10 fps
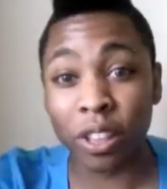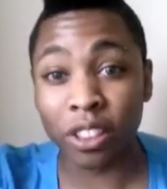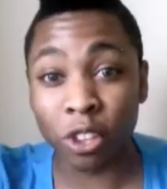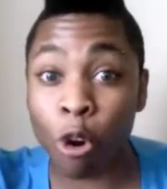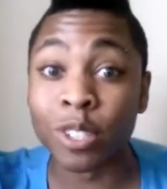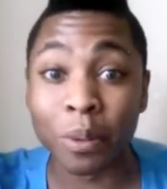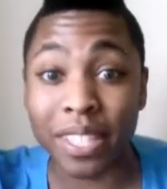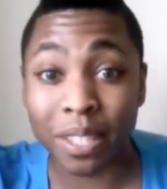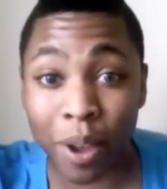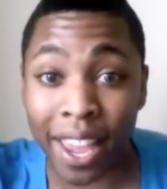Nerds
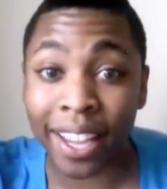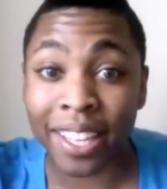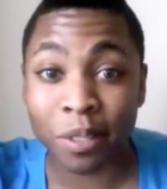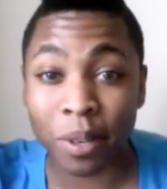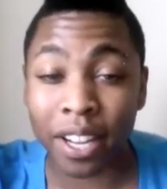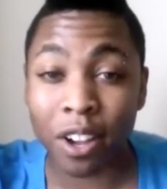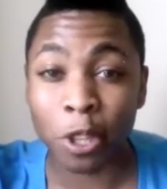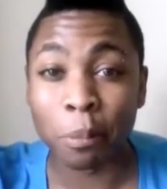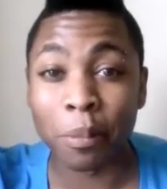with swag is what I call them,